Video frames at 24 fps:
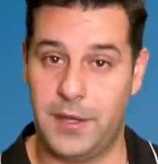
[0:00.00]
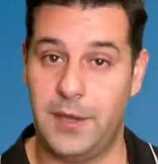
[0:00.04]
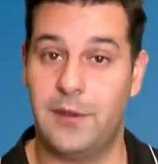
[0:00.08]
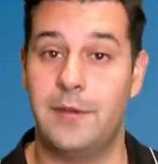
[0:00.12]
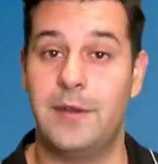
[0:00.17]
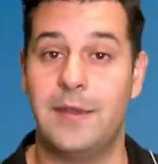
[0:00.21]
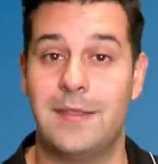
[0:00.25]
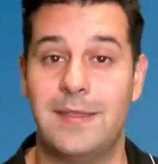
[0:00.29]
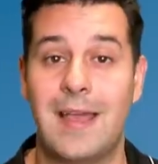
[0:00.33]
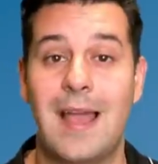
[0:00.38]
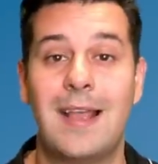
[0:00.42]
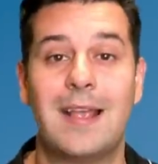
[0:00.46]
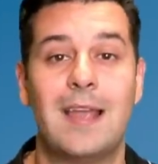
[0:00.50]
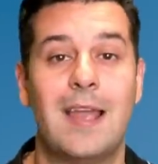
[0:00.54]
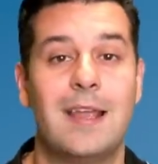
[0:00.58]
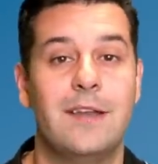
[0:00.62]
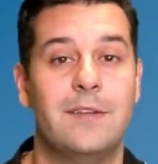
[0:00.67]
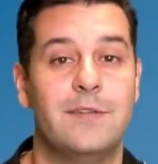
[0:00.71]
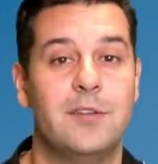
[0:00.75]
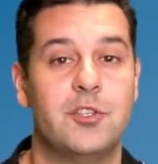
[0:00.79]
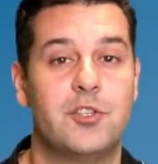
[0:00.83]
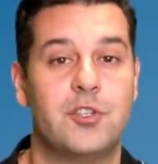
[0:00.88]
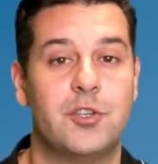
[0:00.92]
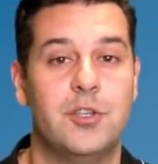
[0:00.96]
carrying that
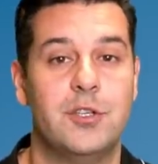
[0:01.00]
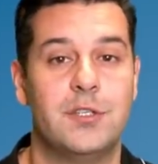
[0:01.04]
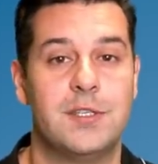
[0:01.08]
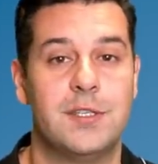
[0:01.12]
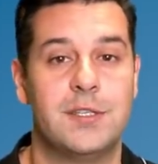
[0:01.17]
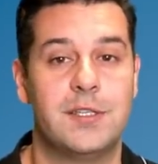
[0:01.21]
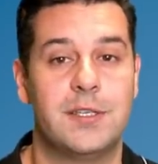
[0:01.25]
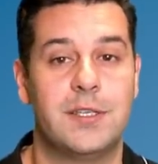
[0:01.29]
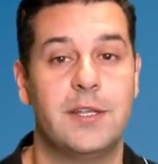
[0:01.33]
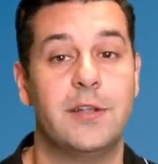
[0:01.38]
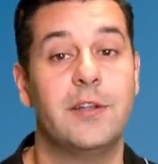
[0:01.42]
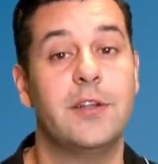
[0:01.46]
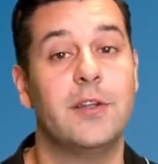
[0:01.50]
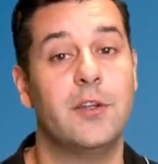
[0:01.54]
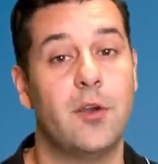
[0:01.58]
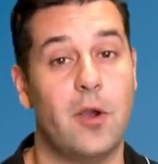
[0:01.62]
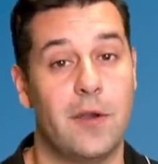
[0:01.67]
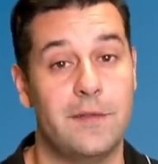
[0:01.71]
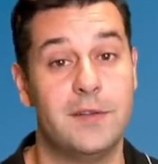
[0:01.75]
kind of insurance as a carrier,